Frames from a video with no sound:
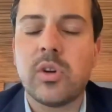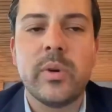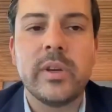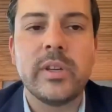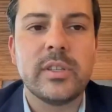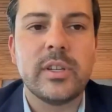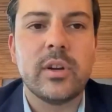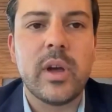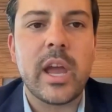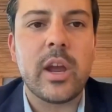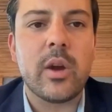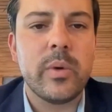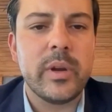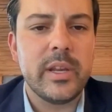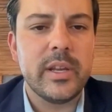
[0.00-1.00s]
always,
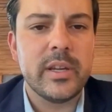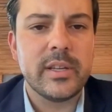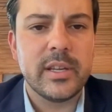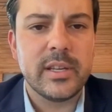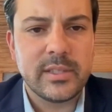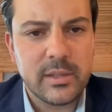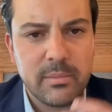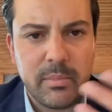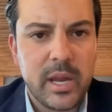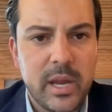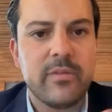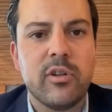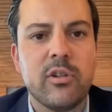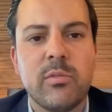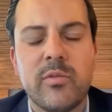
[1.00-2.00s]
equity is the main
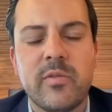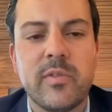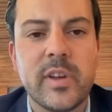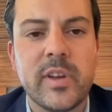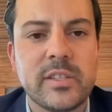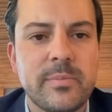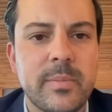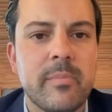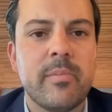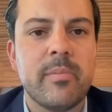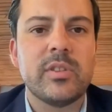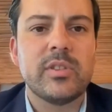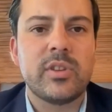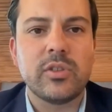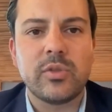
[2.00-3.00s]
form of investment, but
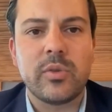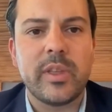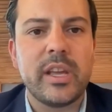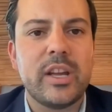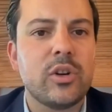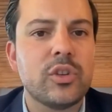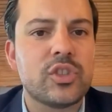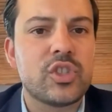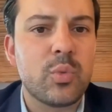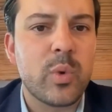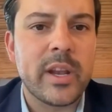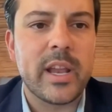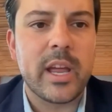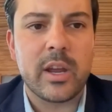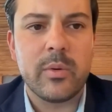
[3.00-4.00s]
there's also a thing called
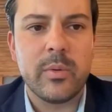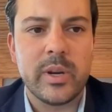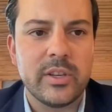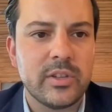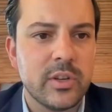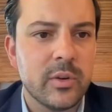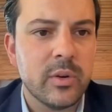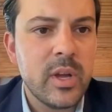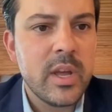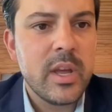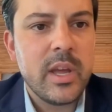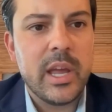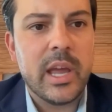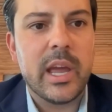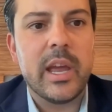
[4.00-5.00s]
sweat equity too.
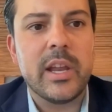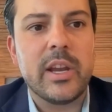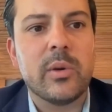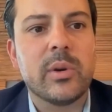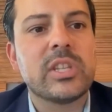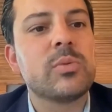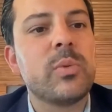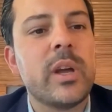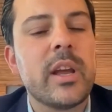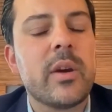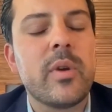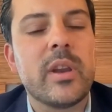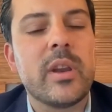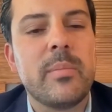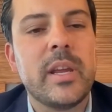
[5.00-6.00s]
And, what sweat
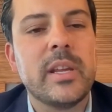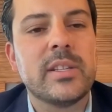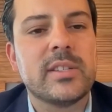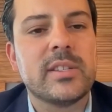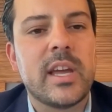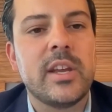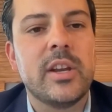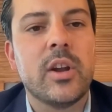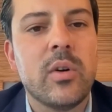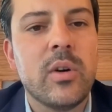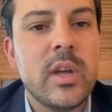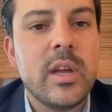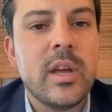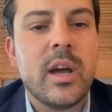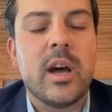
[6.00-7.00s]
equity means is that,
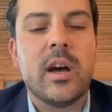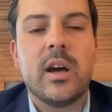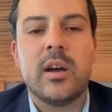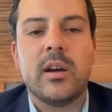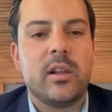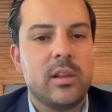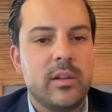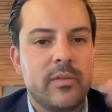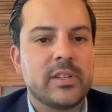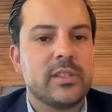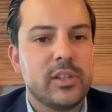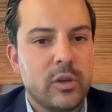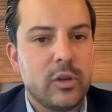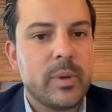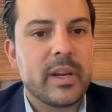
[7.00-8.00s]
I'll invest a
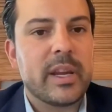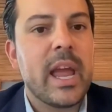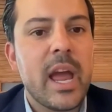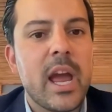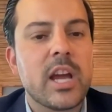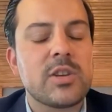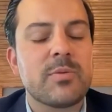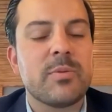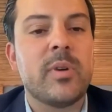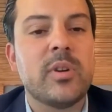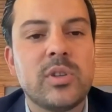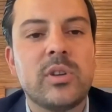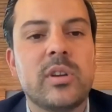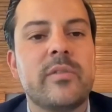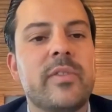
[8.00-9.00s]
little bit of cash, but I'm
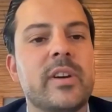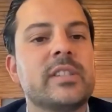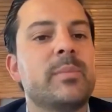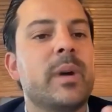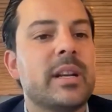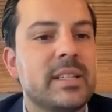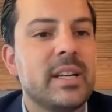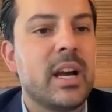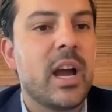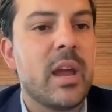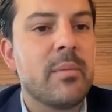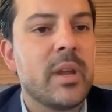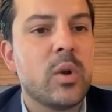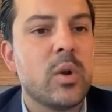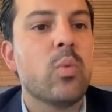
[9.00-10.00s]
also going to invest my
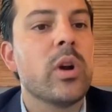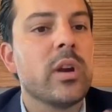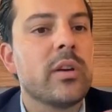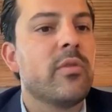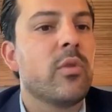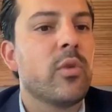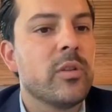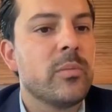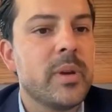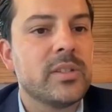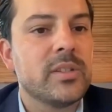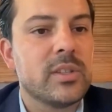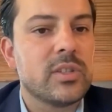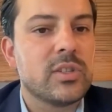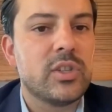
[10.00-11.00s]
time and work for the
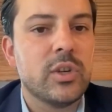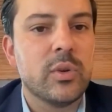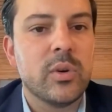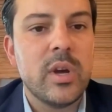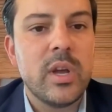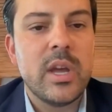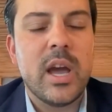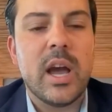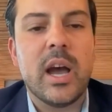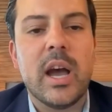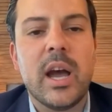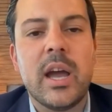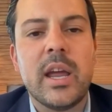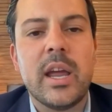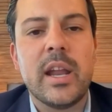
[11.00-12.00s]
business too.
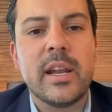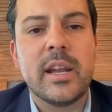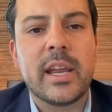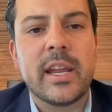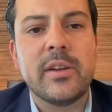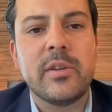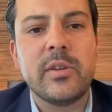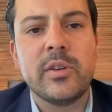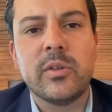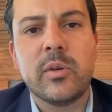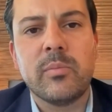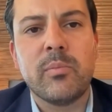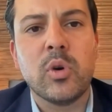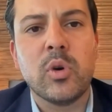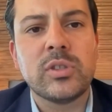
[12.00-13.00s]
And again,
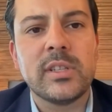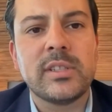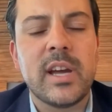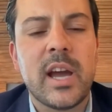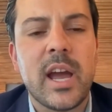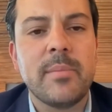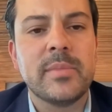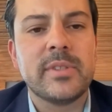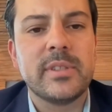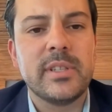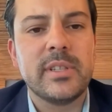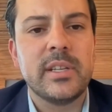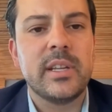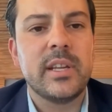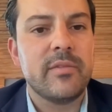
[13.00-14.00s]
most of the times
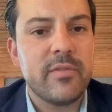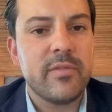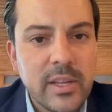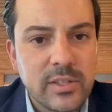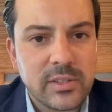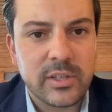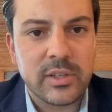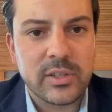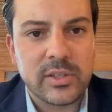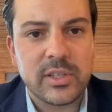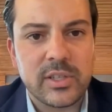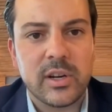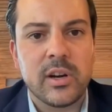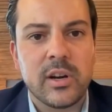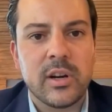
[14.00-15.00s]
investors
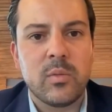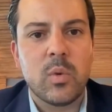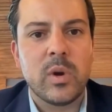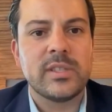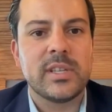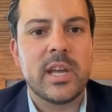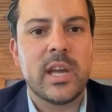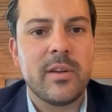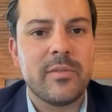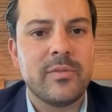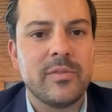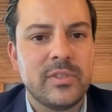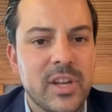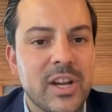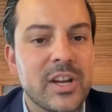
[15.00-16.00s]
are ones that have
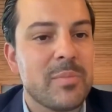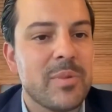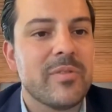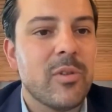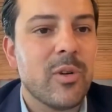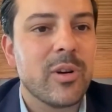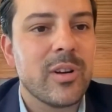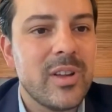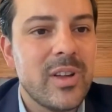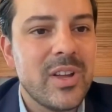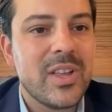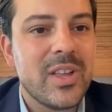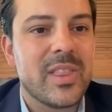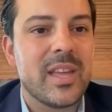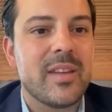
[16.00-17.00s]
done it before.
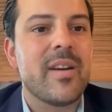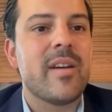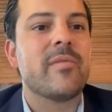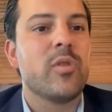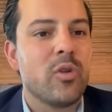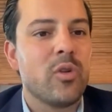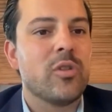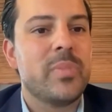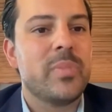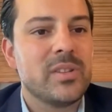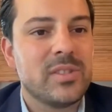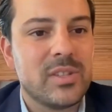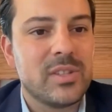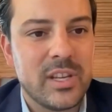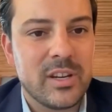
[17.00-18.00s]
They have grown a
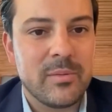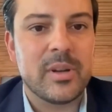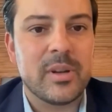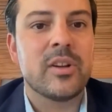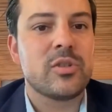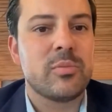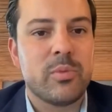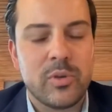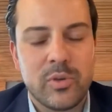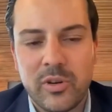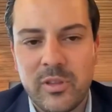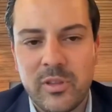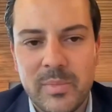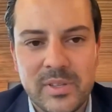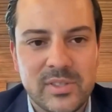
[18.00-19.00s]
business, they are an entrepreneur,
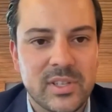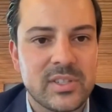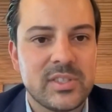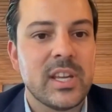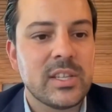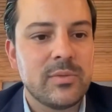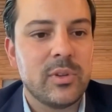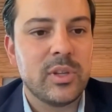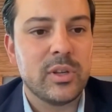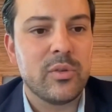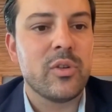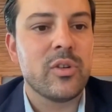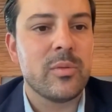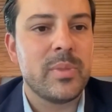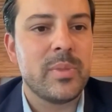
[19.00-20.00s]
they've been successful in
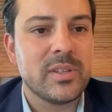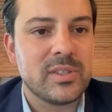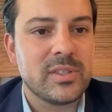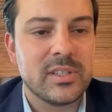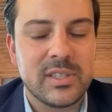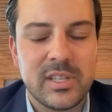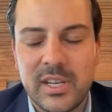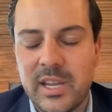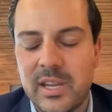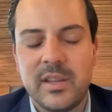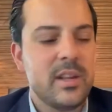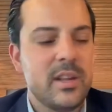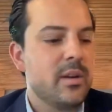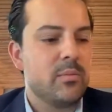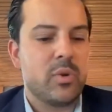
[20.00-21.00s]
growing a business, and they
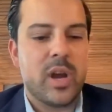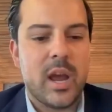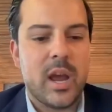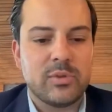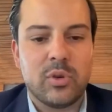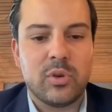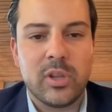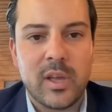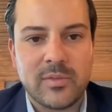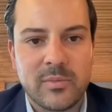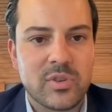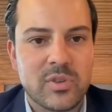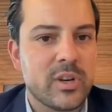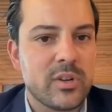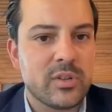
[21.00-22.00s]
perhaps sold off some
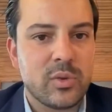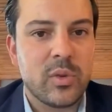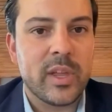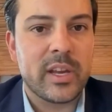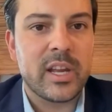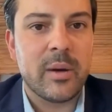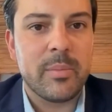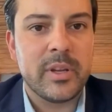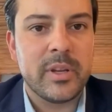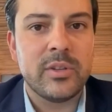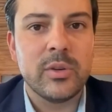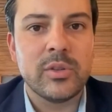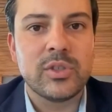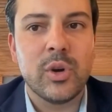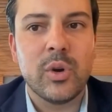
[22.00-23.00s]
shares, sold that company
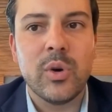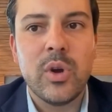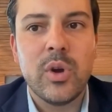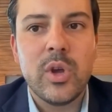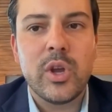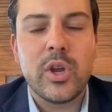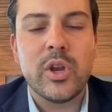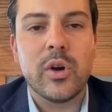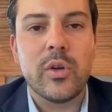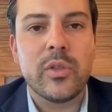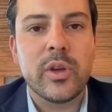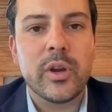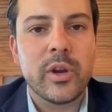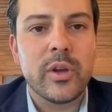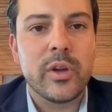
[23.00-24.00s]
too. So,
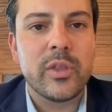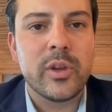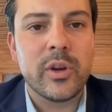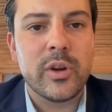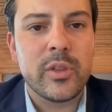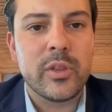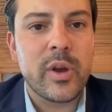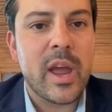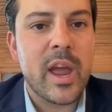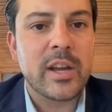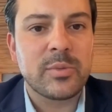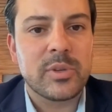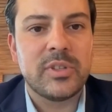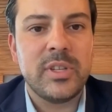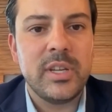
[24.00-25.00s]
their
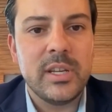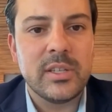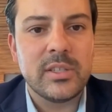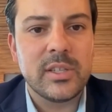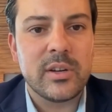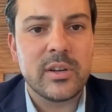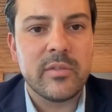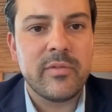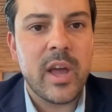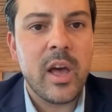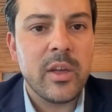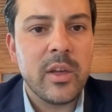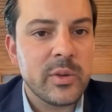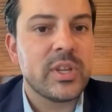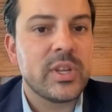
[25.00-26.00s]
expertise and their
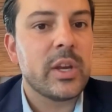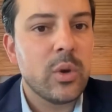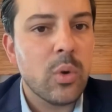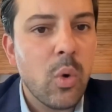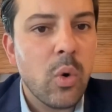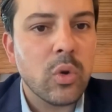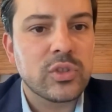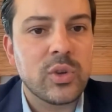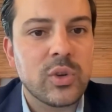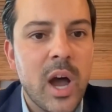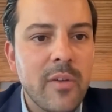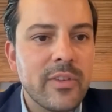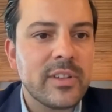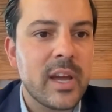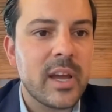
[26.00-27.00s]
values like gold. So
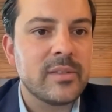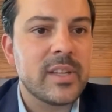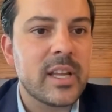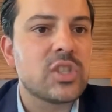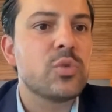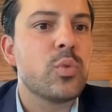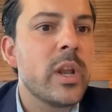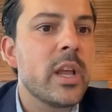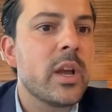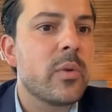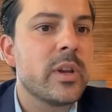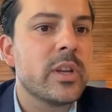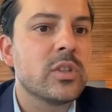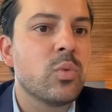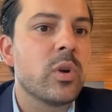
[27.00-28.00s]
oftentimes that sweat
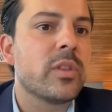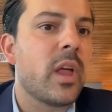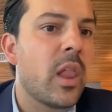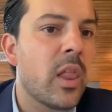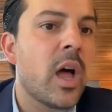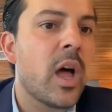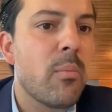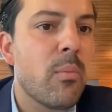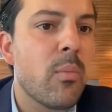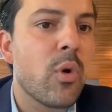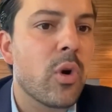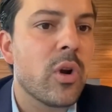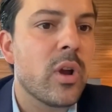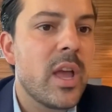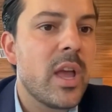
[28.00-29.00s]
equity is worth a lot more